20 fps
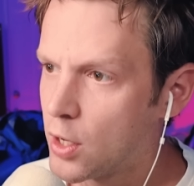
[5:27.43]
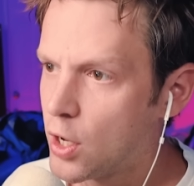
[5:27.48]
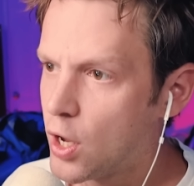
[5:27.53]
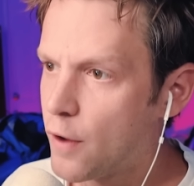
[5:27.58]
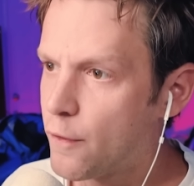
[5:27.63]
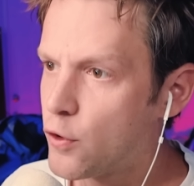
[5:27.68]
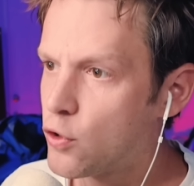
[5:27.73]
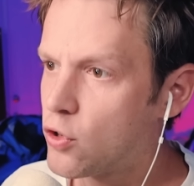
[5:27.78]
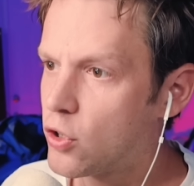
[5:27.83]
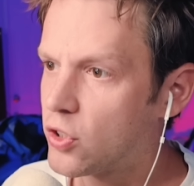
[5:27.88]

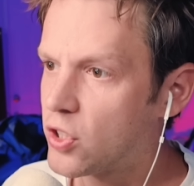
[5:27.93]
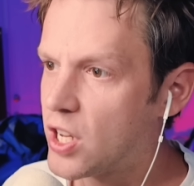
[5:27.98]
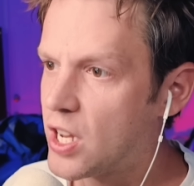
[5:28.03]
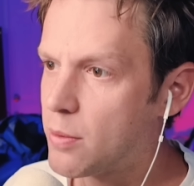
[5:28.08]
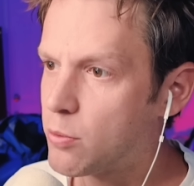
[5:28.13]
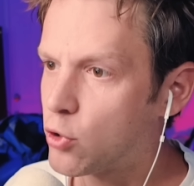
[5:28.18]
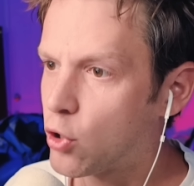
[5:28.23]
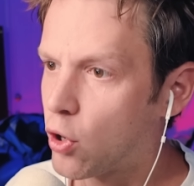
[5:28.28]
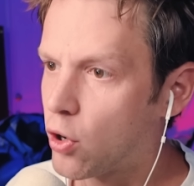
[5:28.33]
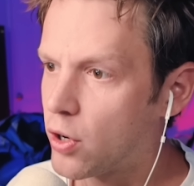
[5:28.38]
If you just
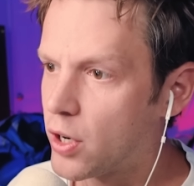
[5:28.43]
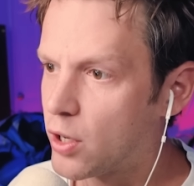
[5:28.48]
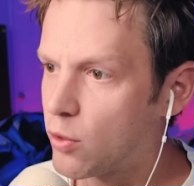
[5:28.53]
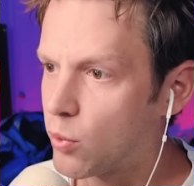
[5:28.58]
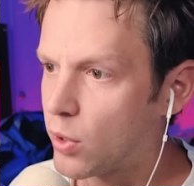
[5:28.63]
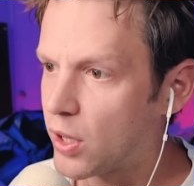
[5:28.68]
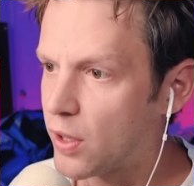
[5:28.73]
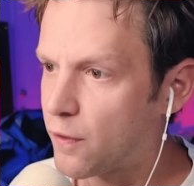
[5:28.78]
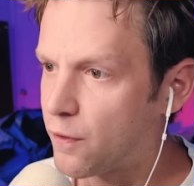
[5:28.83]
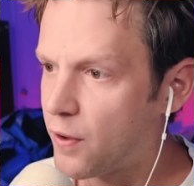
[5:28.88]
keep turning
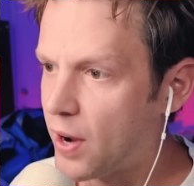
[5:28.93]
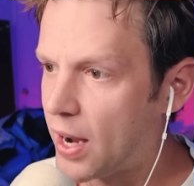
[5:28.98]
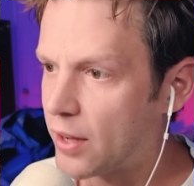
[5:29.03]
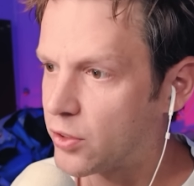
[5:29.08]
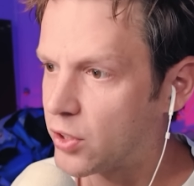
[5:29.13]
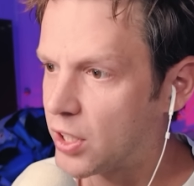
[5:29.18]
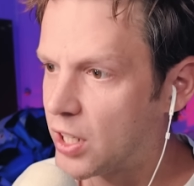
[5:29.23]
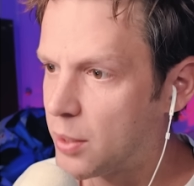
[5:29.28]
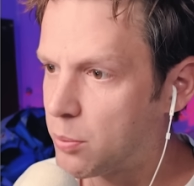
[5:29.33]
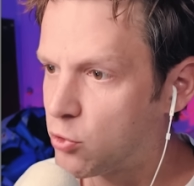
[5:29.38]
really
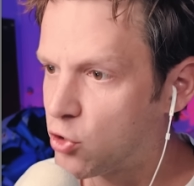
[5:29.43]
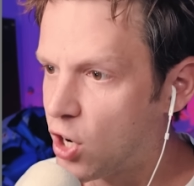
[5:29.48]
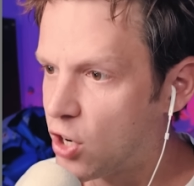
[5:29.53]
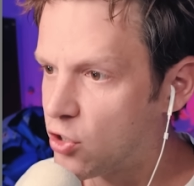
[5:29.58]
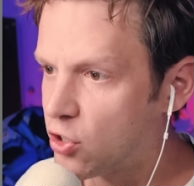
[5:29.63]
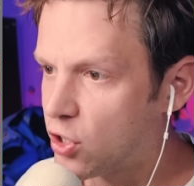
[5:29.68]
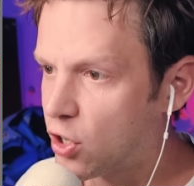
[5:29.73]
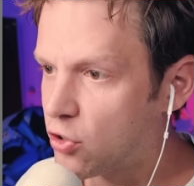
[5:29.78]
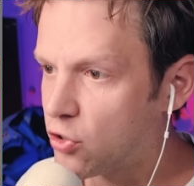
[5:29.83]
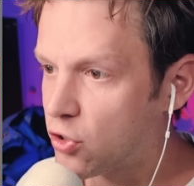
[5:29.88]
fast, it keeps
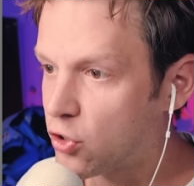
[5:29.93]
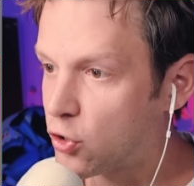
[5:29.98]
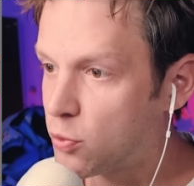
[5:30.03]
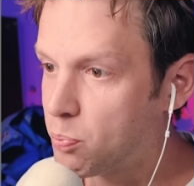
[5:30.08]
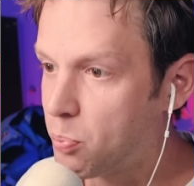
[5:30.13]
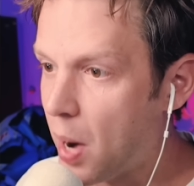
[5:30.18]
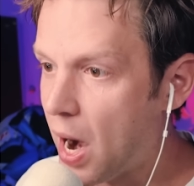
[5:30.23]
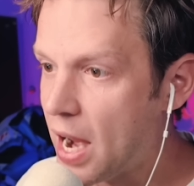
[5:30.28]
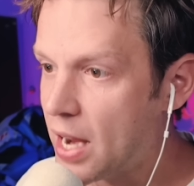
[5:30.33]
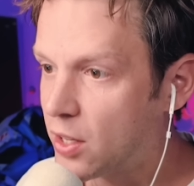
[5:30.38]
changing. There's
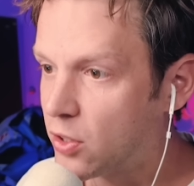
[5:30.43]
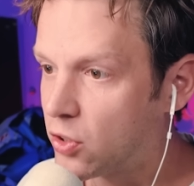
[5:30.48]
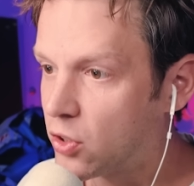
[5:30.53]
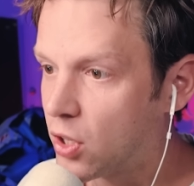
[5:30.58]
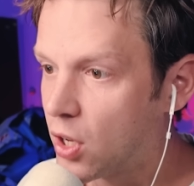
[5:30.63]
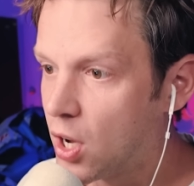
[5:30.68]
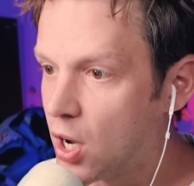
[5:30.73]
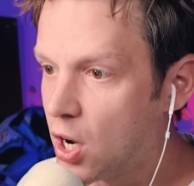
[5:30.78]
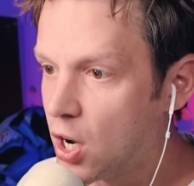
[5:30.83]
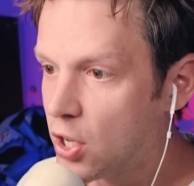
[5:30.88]
spikes!
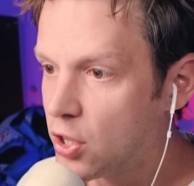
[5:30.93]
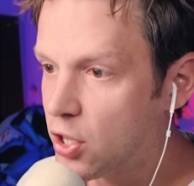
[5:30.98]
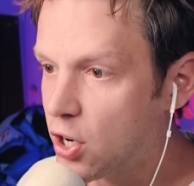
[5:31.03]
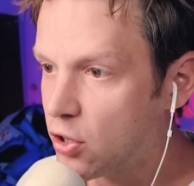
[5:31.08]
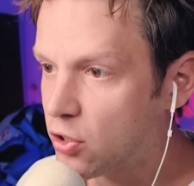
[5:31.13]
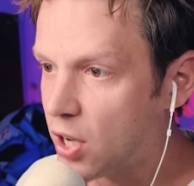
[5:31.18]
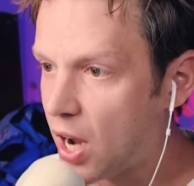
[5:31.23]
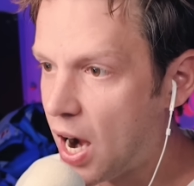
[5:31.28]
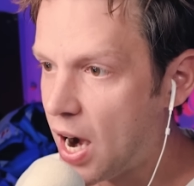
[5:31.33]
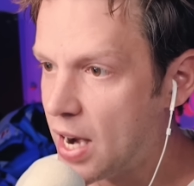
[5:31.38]

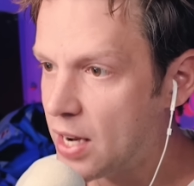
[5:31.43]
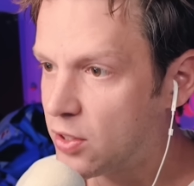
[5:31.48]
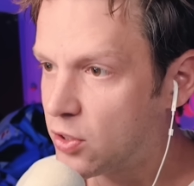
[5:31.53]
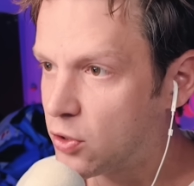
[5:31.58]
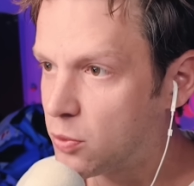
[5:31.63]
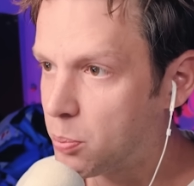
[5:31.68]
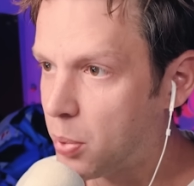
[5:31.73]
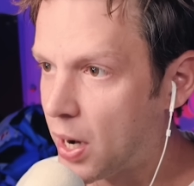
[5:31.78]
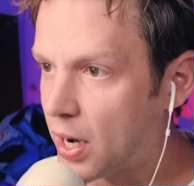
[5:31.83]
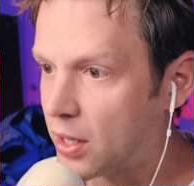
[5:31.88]
There's ice
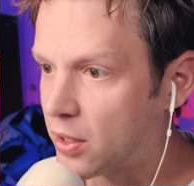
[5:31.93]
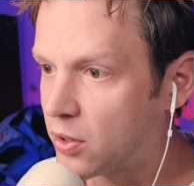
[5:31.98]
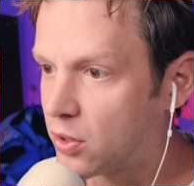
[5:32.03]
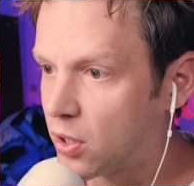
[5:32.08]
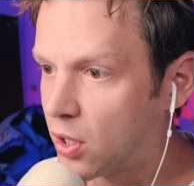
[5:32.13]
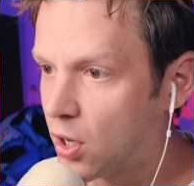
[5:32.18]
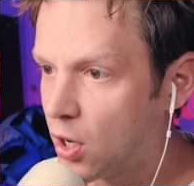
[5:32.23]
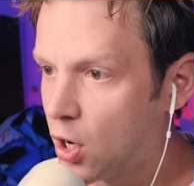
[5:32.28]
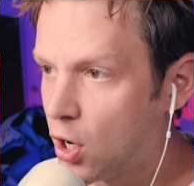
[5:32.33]
spikes!